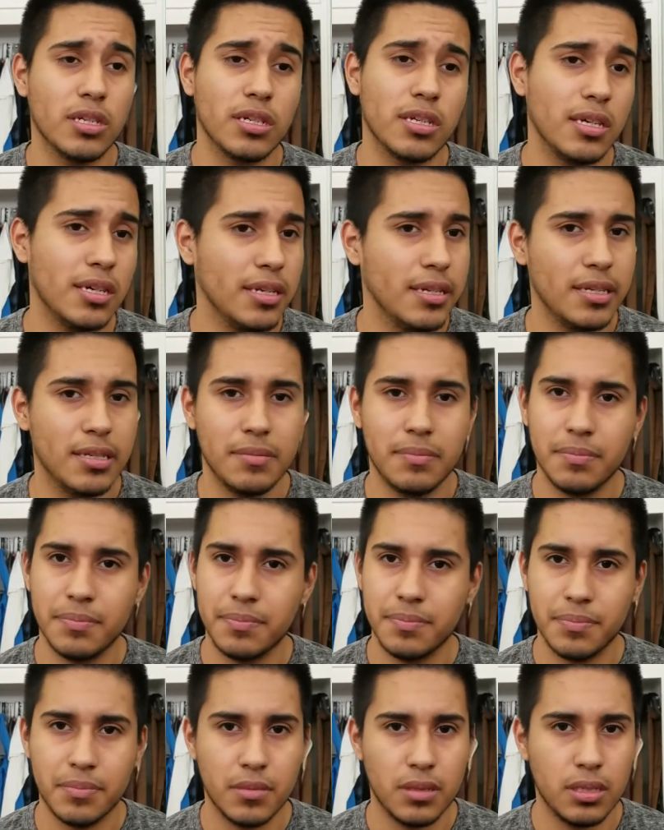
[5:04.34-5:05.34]
cutting,
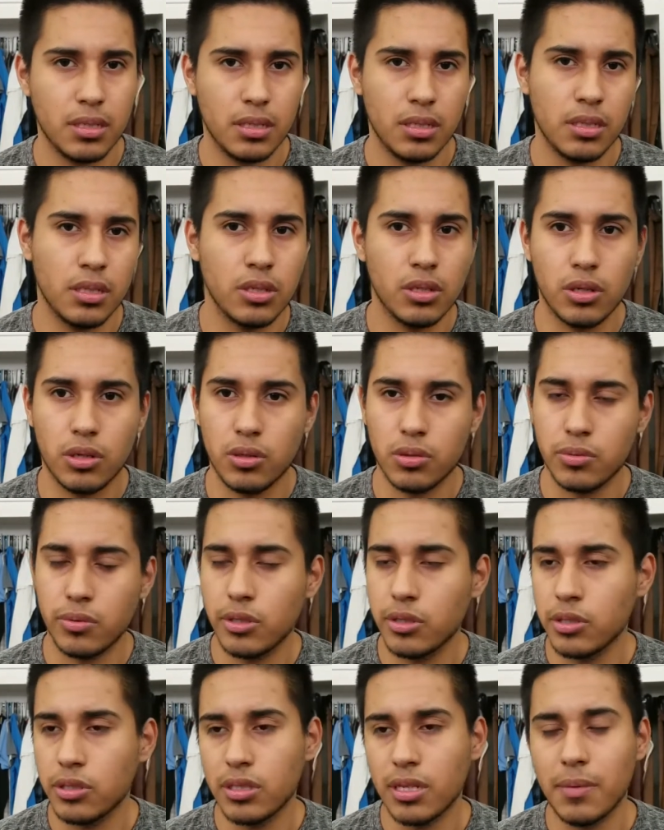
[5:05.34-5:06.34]

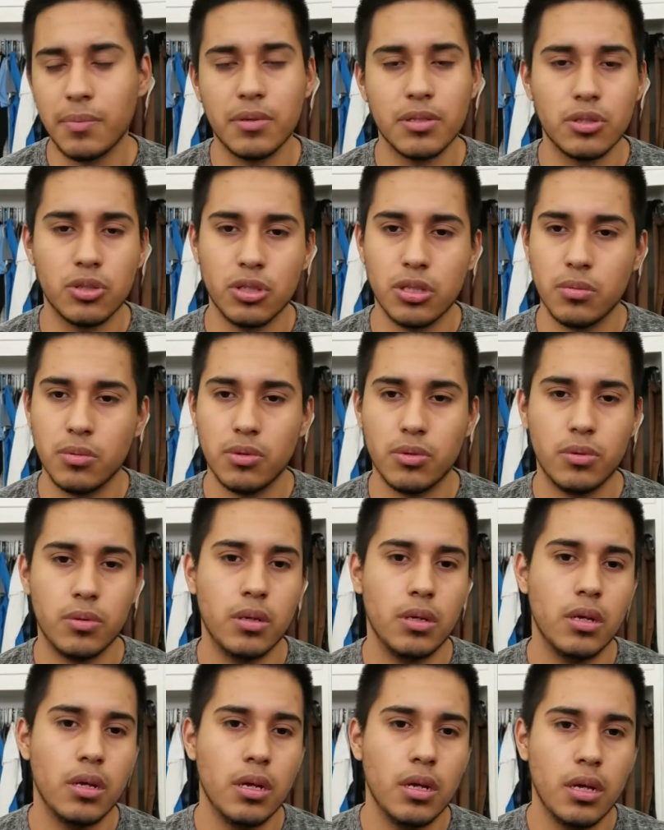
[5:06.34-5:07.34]
you're stopping your dribble,
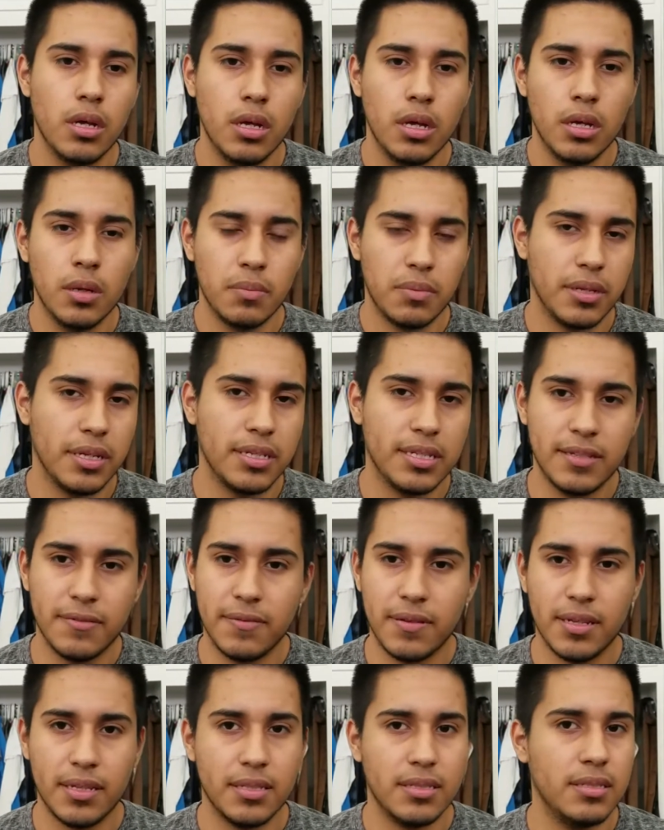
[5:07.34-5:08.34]
playing
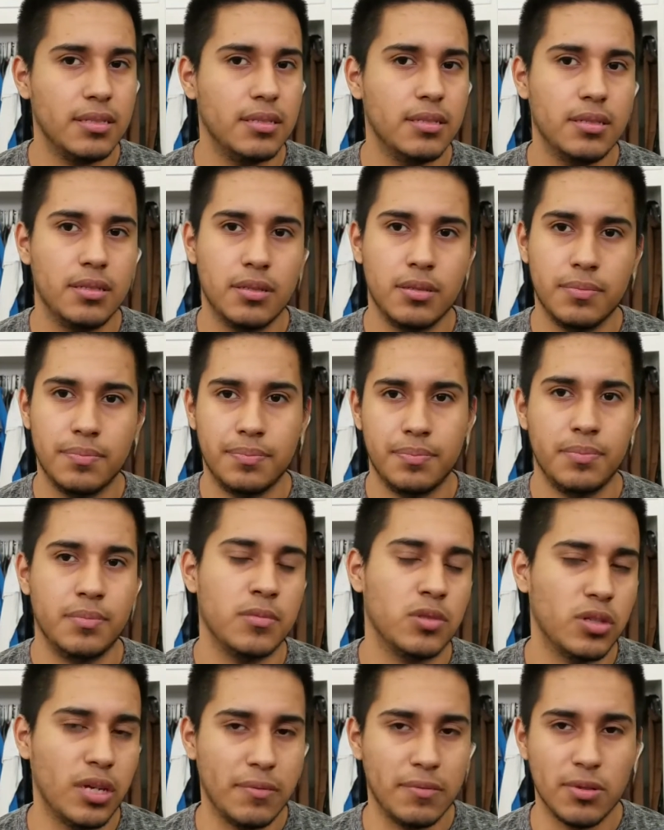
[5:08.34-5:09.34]
defense,
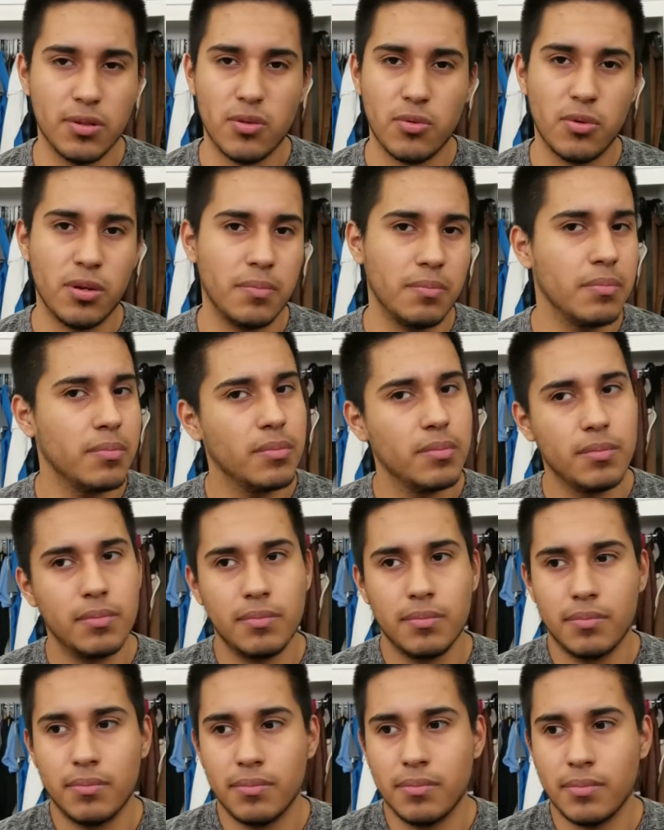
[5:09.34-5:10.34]
driving to the rim.
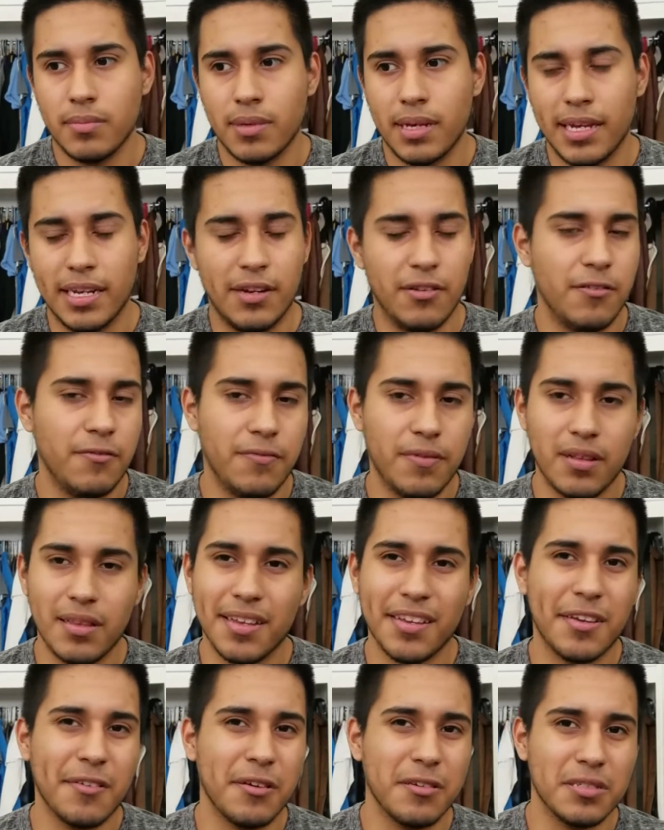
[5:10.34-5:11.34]
I never felt
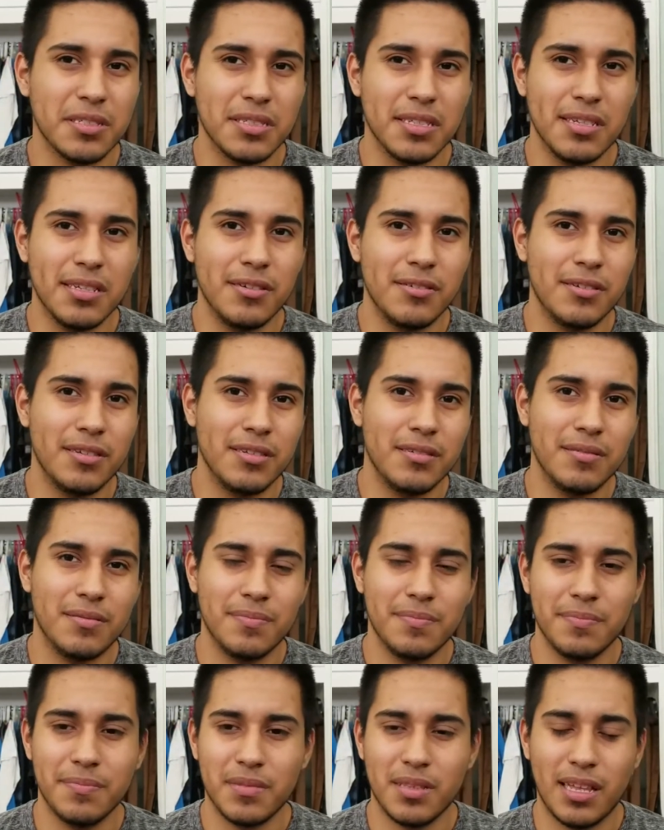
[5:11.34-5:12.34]
like I was teetering,
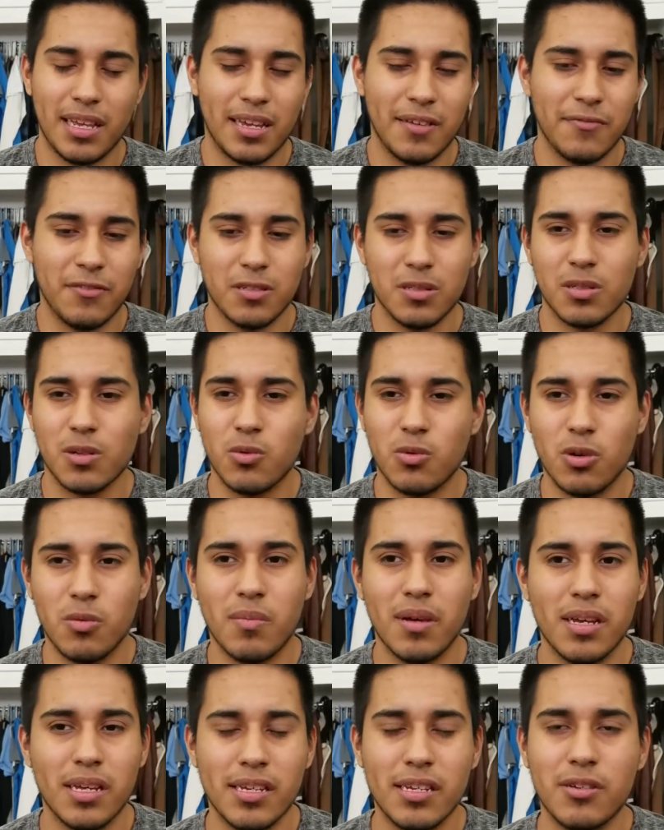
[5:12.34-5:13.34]
like if I was going to roll
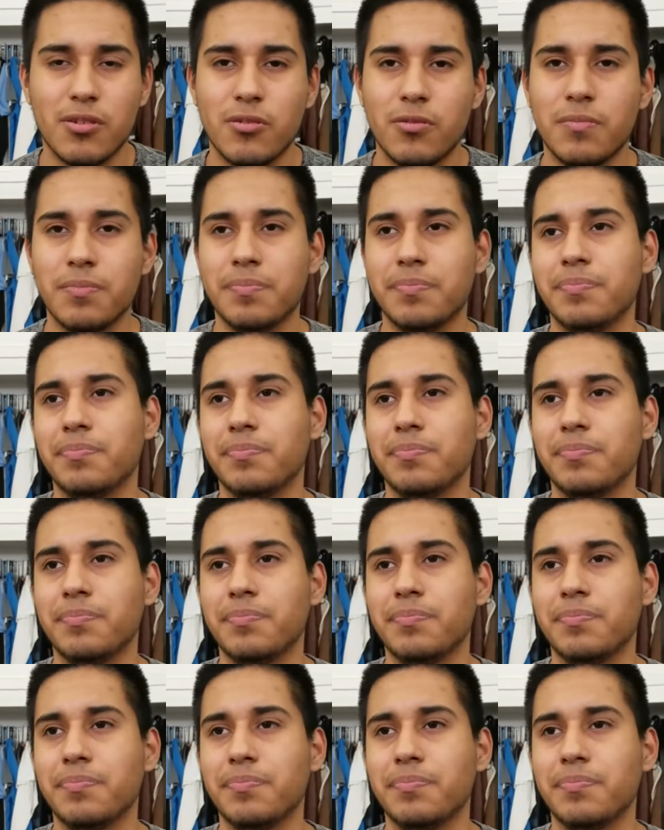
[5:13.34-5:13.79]
my ankle.